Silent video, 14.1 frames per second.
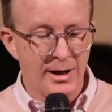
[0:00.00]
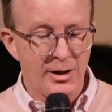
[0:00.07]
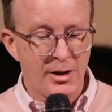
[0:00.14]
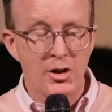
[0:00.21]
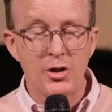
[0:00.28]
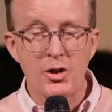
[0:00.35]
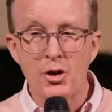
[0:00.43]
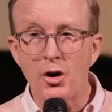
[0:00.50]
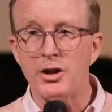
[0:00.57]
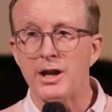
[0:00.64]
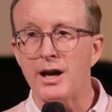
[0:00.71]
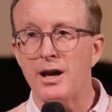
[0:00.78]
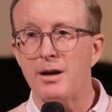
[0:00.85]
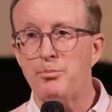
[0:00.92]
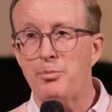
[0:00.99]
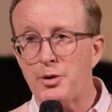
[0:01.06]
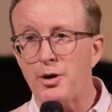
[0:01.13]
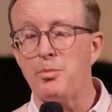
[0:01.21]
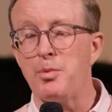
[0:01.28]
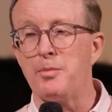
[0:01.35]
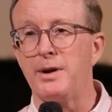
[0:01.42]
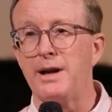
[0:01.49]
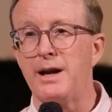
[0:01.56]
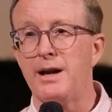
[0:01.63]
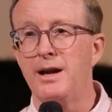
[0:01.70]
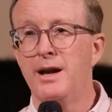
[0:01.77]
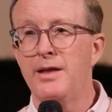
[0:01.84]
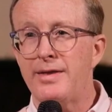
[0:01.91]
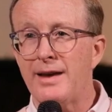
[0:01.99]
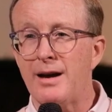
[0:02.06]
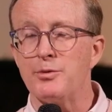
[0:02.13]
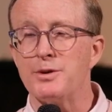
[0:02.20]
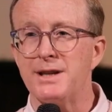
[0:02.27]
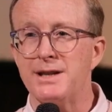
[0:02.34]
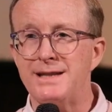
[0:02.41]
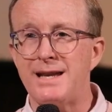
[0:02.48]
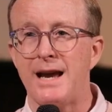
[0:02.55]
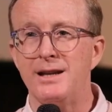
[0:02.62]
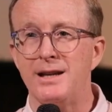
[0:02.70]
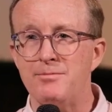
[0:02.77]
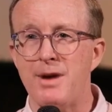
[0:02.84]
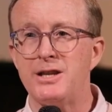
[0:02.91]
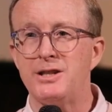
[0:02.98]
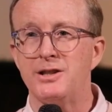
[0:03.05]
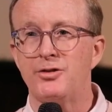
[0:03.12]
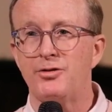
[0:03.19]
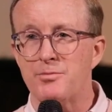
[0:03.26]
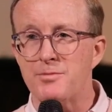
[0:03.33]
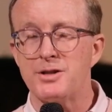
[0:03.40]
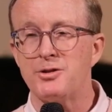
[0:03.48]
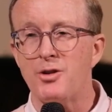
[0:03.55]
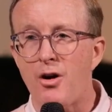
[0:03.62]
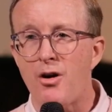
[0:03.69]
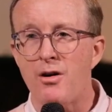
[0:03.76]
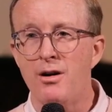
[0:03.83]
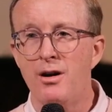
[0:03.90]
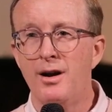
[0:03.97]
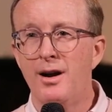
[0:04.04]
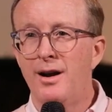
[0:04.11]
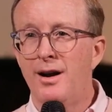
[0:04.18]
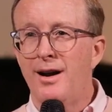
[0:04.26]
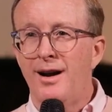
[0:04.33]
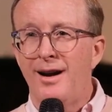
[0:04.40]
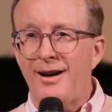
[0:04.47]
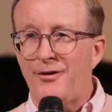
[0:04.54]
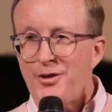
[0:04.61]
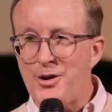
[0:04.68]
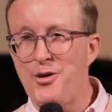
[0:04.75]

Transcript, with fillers: Not that probably that was the intended message from the song if you knew